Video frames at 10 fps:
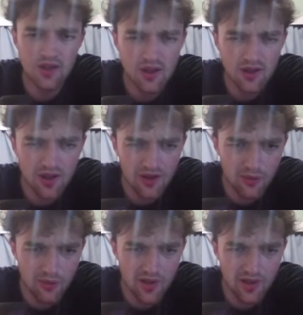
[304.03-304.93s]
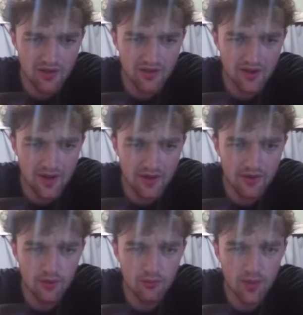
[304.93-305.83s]
The other one is like
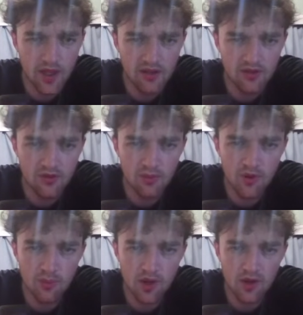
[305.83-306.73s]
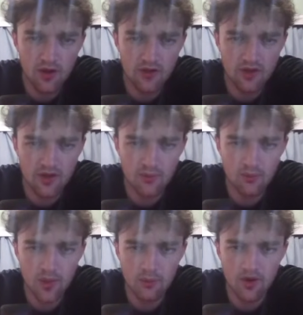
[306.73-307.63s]
the players from the past. I
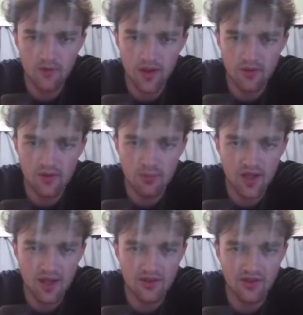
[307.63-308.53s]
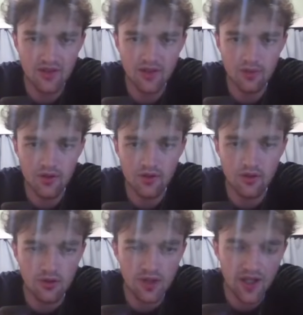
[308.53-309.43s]
picked my favorite players and I would
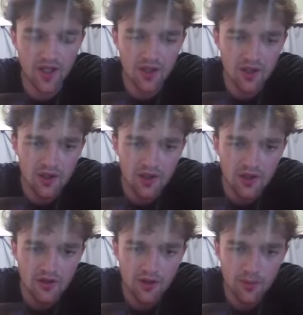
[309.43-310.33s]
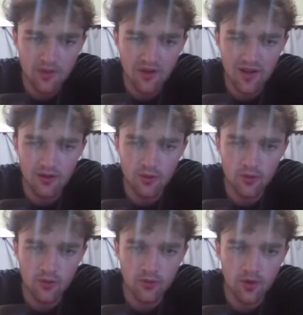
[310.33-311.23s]
go like top 10
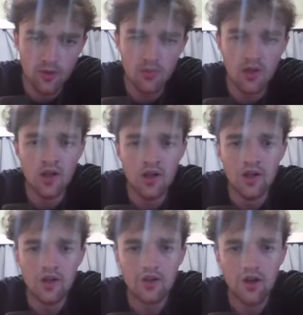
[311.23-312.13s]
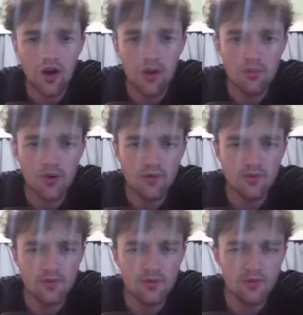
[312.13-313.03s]
rules from
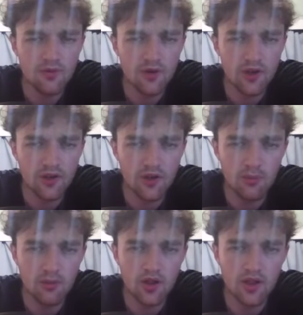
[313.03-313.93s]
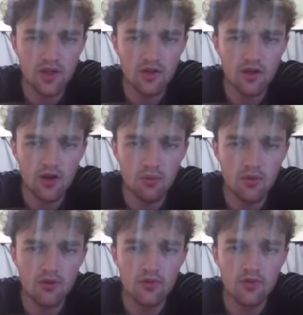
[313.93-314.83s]
Karpov. For example, I did
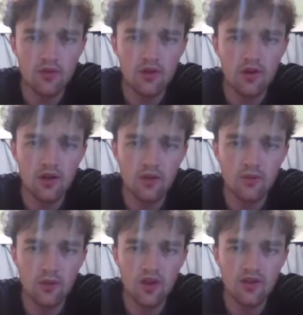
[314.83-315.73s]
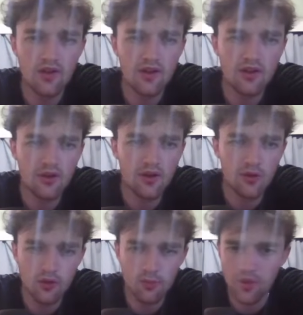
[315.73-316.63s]
Karpov. If queen takes
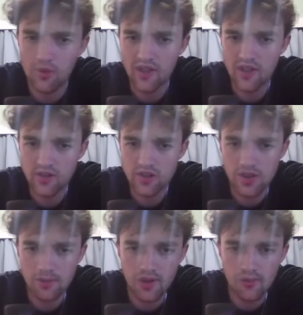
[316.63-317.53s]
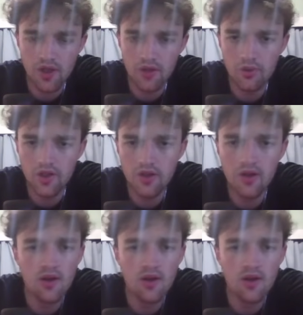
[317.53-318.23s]
rook b1 is trapping my queen.